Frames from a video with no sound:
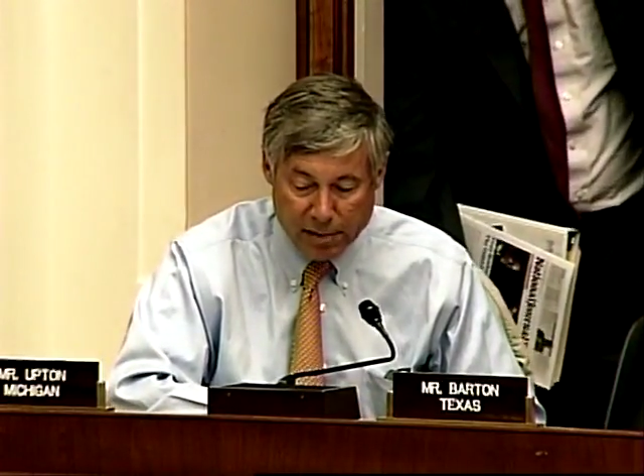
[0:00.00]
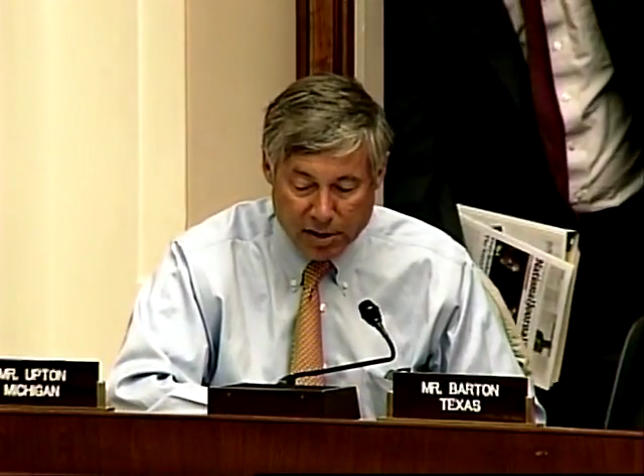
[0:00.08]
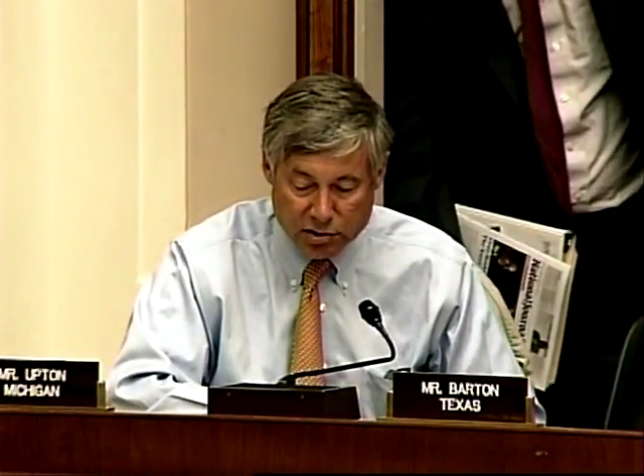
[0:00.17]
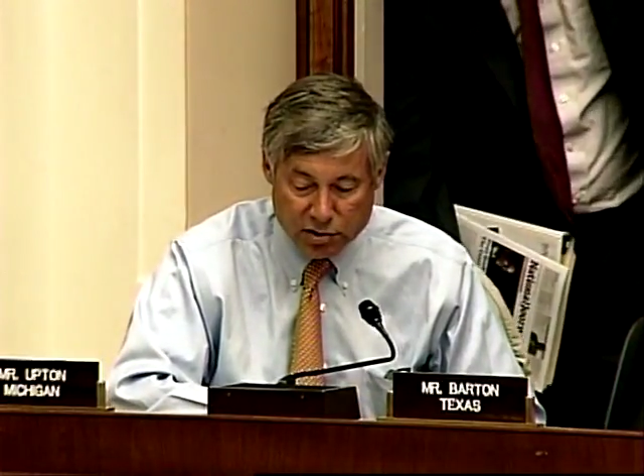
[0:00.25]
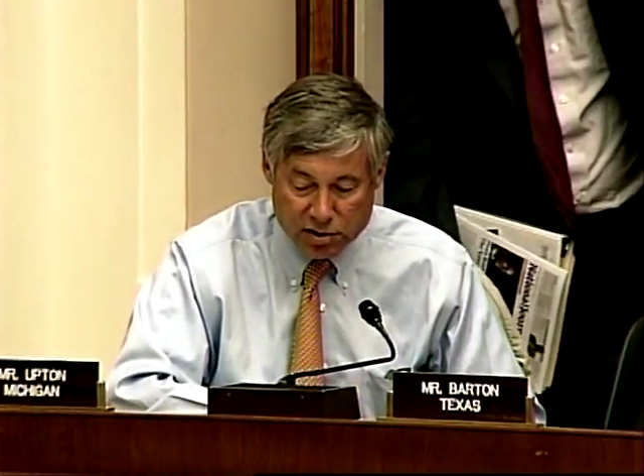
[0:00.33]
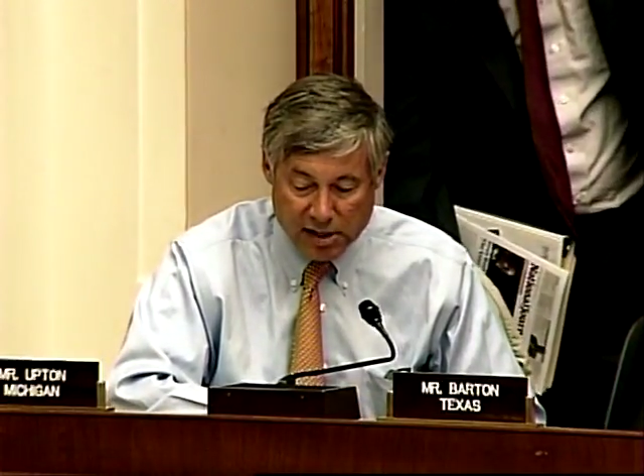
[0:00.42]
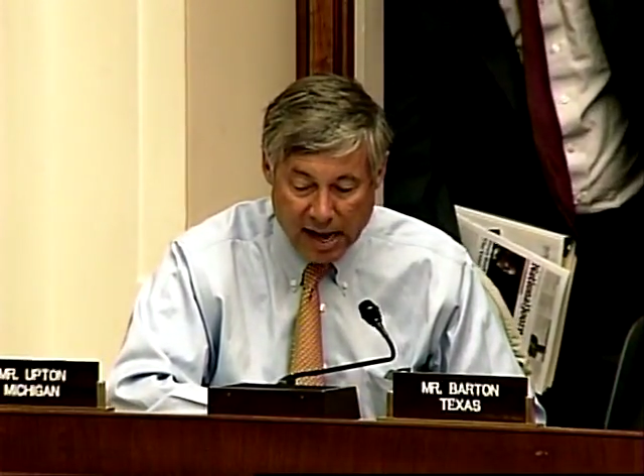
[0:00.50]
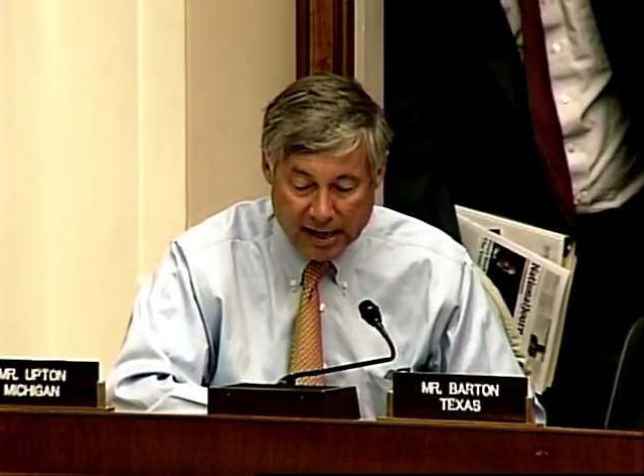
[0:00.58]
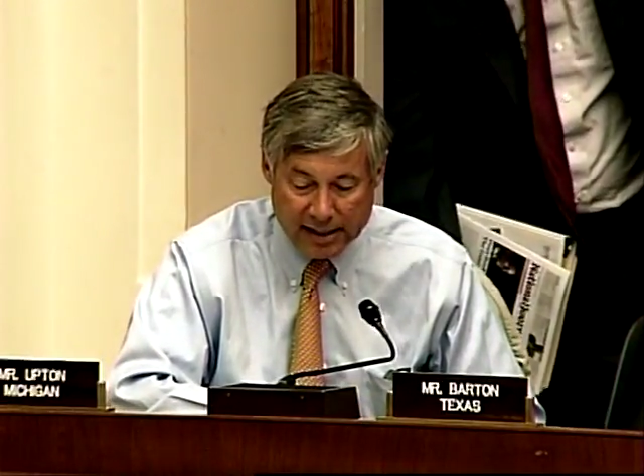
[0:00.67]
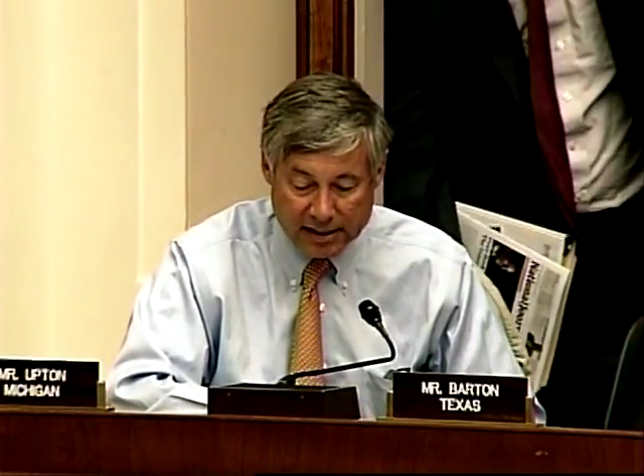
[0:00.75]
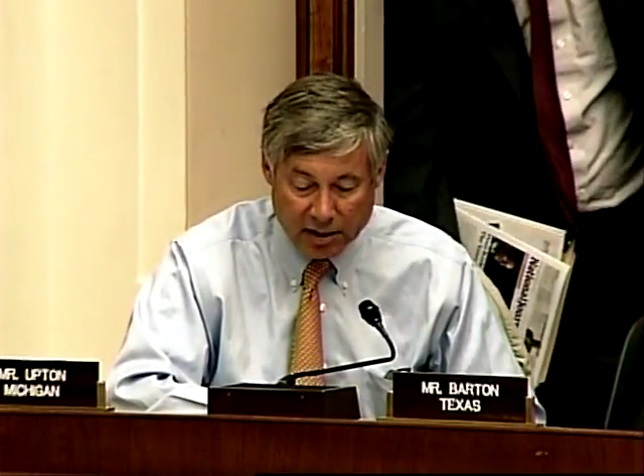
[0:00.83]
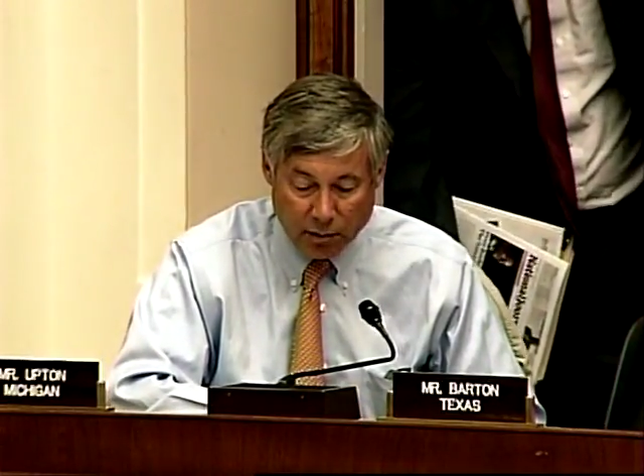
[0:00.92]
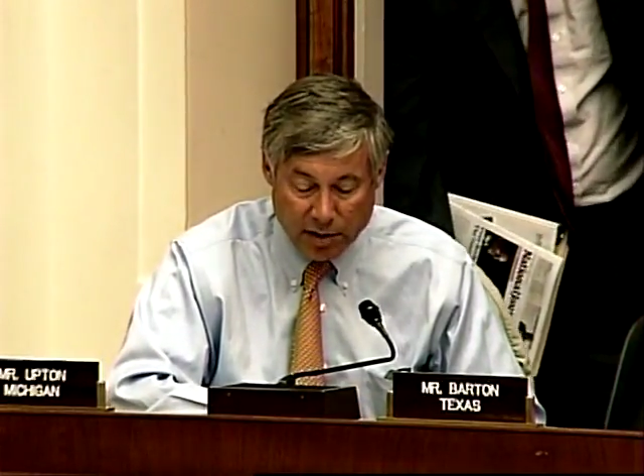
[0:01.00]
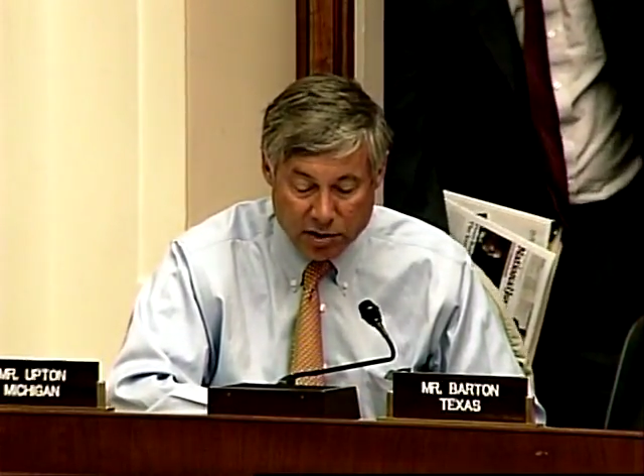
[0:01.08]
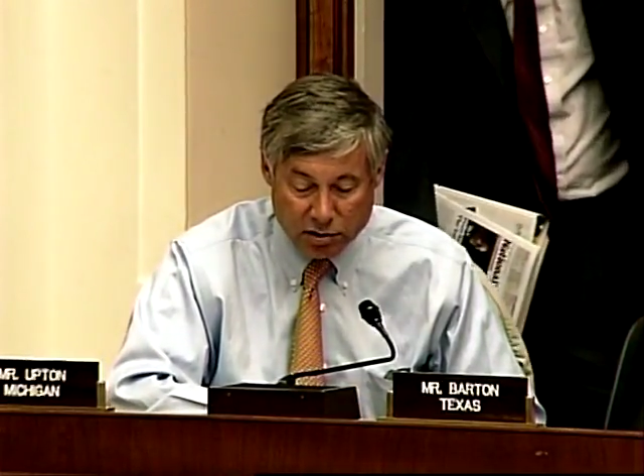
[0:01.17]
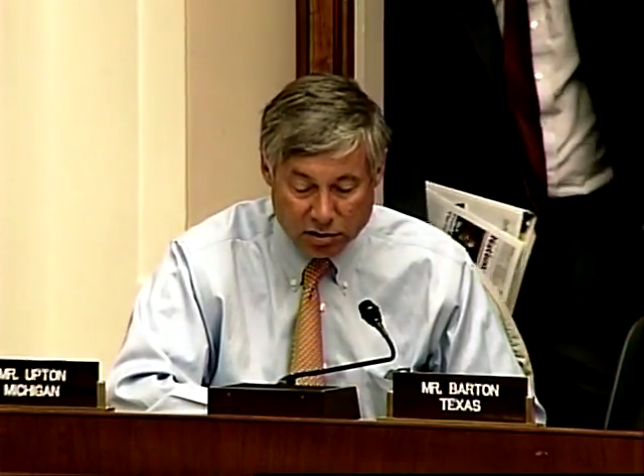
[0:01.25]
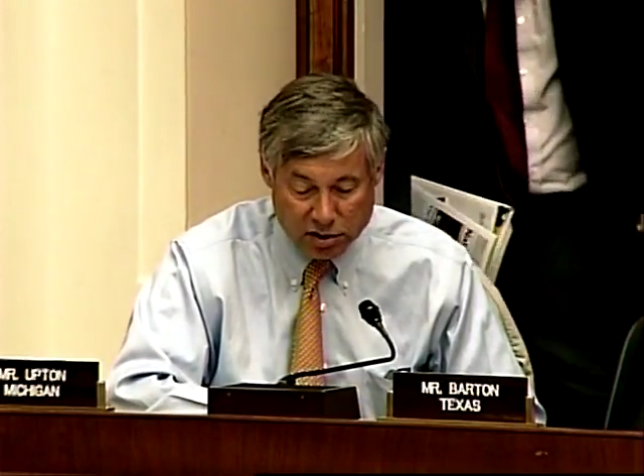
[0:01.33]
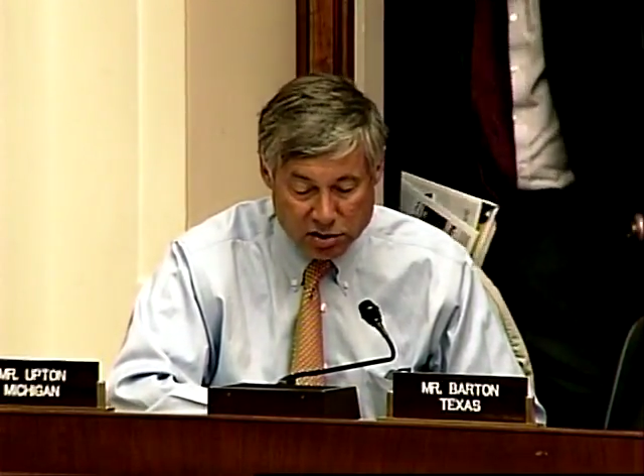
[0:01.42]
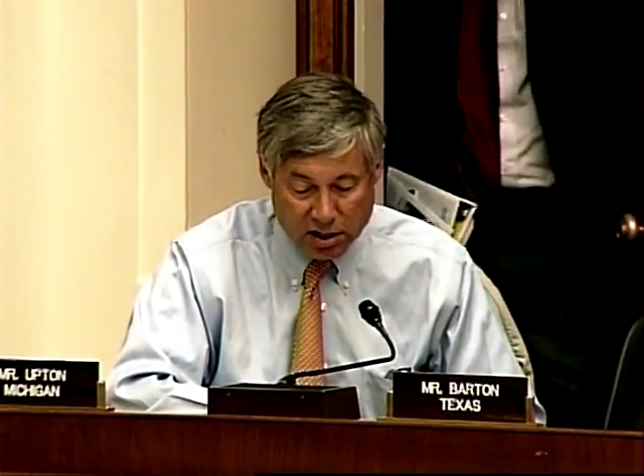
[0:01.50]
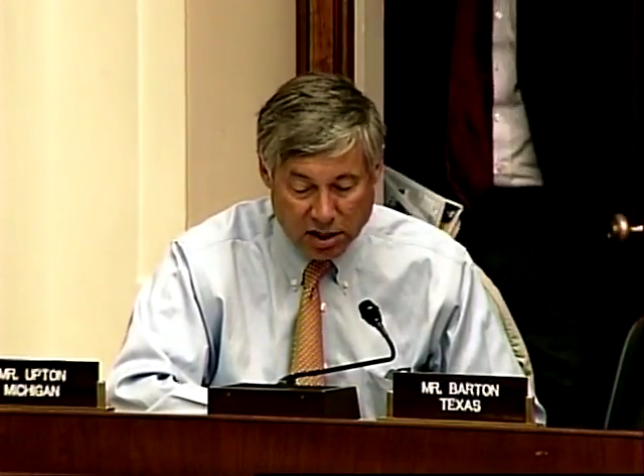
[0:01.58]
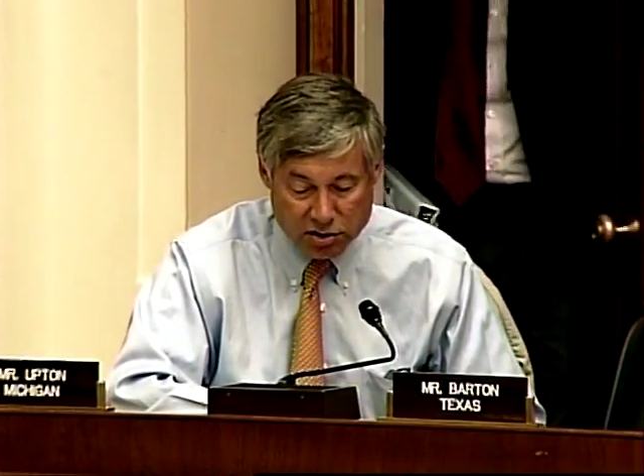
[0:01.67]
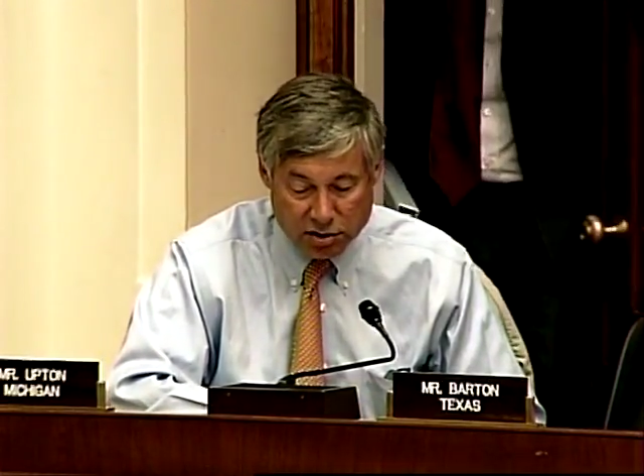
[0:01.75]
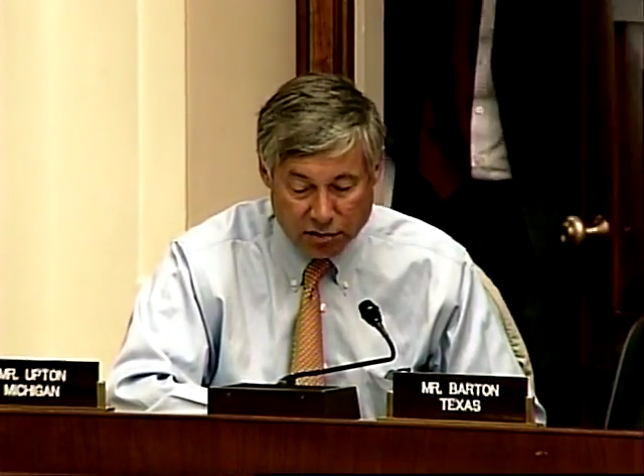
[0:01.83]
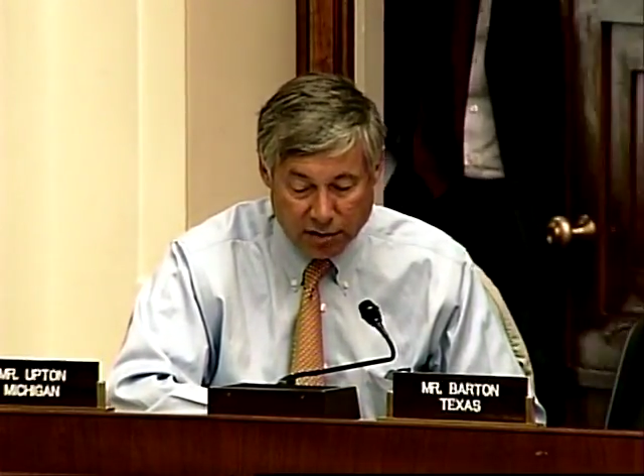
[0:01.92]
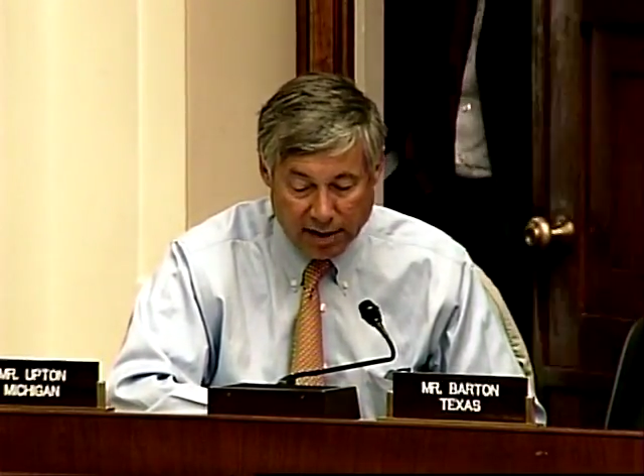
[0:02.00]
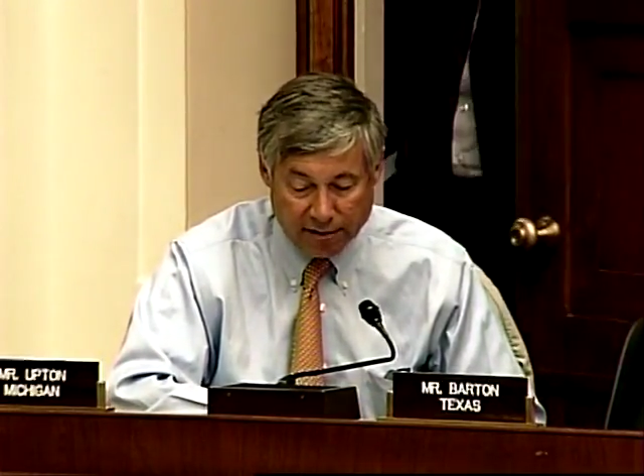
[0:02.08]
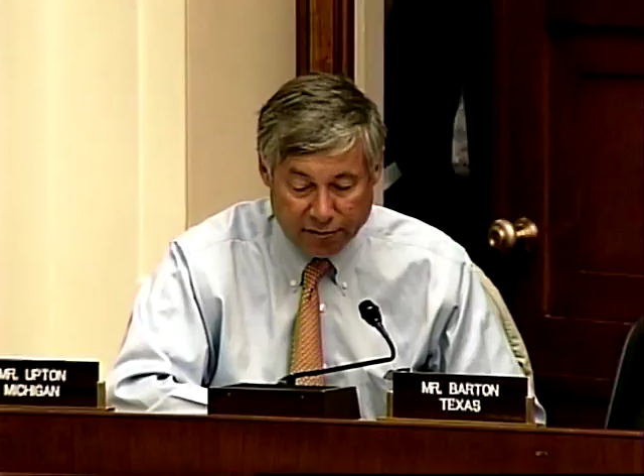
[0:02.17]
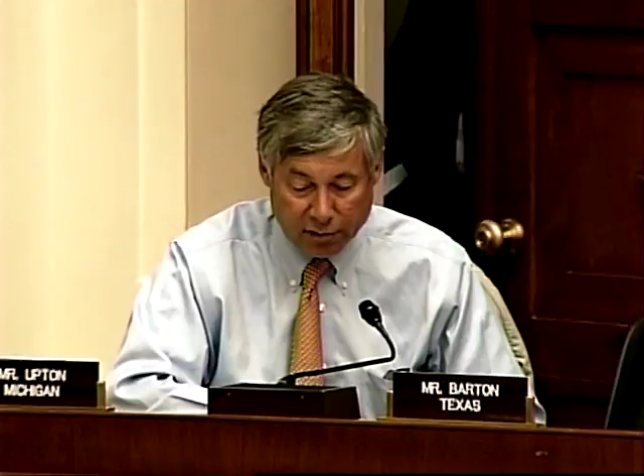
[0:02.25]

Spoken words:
measures not in the original discussion draft.